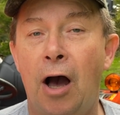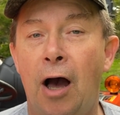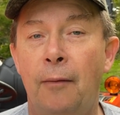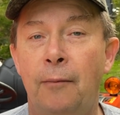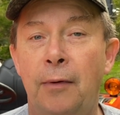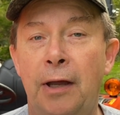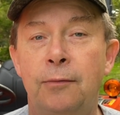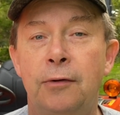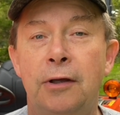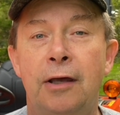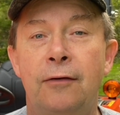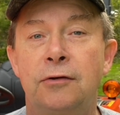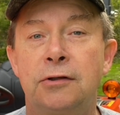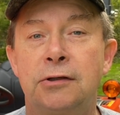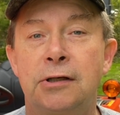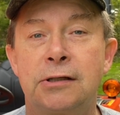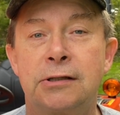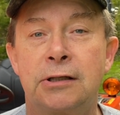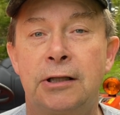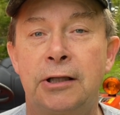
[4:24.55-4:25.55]
maybe even
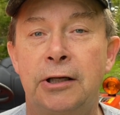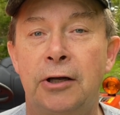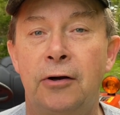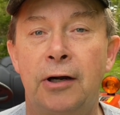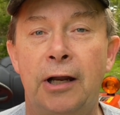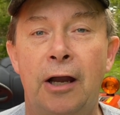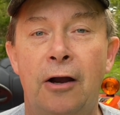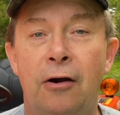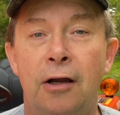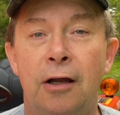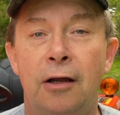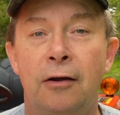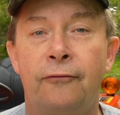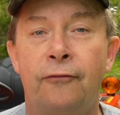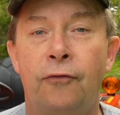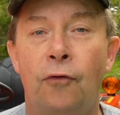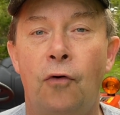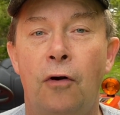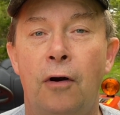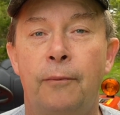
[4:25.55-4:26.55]
just clear an area
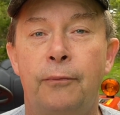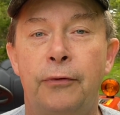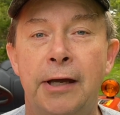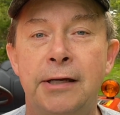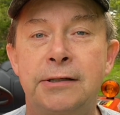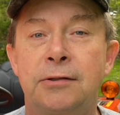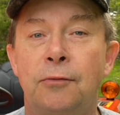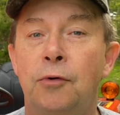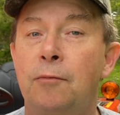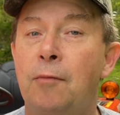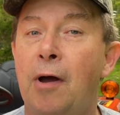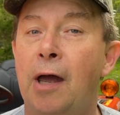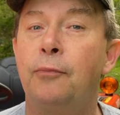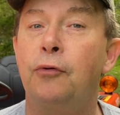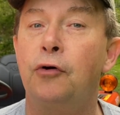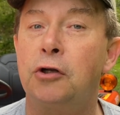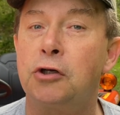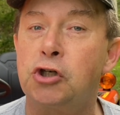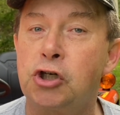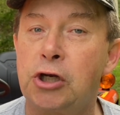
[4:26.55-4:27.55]
for a place that we might
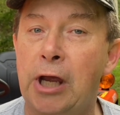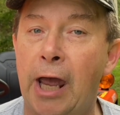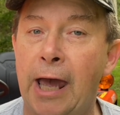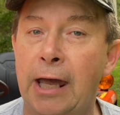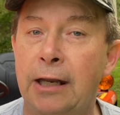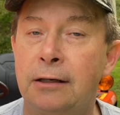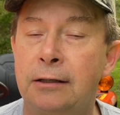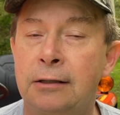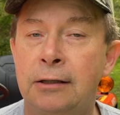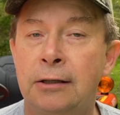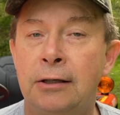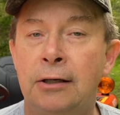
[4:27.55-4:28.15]
put a shed,